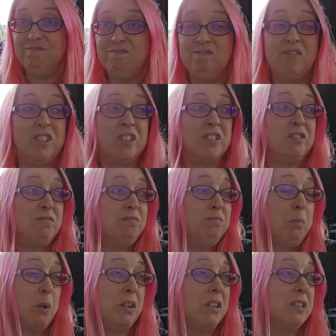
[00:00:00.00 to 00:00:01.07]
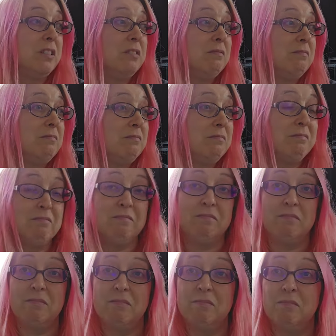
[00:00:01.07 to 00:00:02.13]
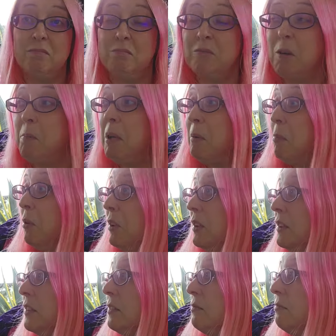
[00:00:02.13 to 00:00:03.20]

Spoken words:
Just pointless. Completely pointless.